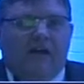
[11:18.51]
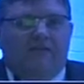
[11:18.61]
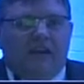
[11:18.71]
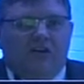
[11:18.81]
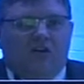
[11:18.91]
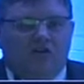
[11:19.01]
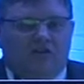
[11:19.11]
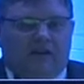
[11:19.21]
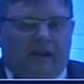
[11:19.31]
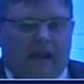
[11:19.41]
We
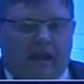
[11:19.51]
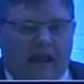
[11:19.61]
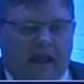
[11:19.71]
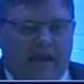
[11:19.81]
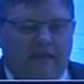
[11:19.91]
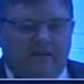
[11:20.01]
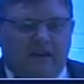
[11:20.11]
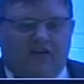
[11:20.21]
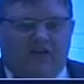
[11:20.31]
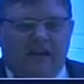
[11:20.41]
could
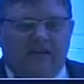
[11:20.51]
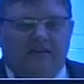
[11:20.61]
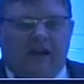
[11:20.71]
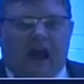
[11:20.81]
integrate